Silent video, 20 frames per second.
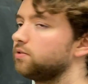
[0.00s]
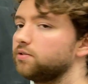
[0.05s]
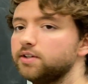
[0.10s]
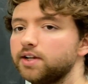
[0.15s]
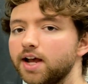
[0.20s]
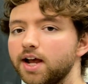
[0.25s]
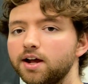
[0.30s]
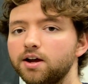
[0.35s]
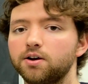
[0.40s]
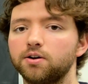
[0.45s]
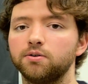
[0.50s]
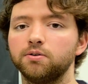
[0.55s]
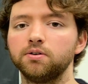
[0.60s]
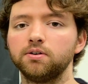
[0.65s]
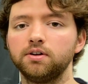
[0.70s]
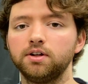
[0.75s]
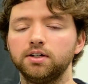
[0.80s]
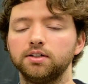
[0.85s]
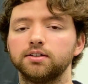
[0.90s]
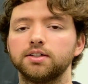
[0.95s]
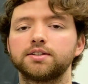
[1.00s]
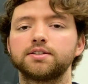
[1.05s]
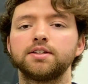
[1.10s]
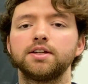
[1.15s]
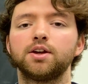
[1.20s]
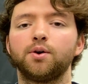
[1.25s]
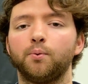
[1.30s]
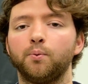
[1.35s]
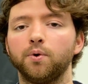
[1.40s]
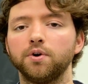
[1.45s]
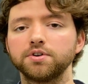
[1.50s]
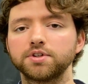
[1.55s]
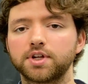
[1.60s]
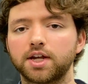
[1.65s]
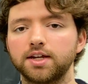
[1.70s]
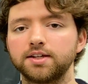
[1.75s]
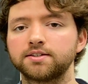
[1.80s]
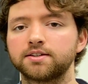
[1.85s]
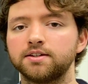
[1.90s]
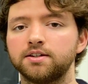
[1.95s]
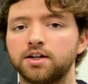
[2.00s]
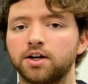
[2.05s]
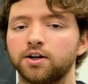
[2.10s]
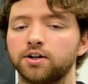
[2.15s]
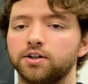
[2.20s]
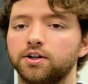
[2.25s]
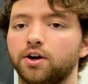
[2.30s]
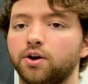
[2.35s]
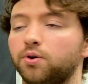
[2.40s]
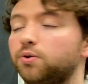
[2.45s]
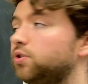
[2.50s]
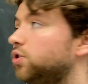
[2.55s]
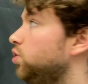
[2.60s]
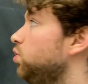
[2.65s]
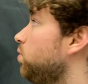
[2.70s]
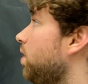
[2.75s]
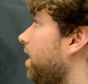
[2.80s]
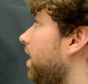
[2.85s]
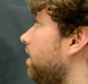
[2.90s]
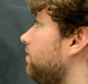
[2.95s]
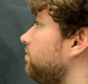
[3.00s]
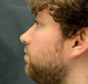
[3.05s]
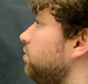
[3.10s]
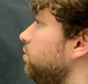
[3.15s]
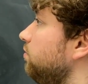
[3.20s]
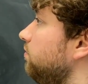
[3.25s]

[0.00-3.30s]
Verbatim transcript: now let's think a worst case scenario. You have to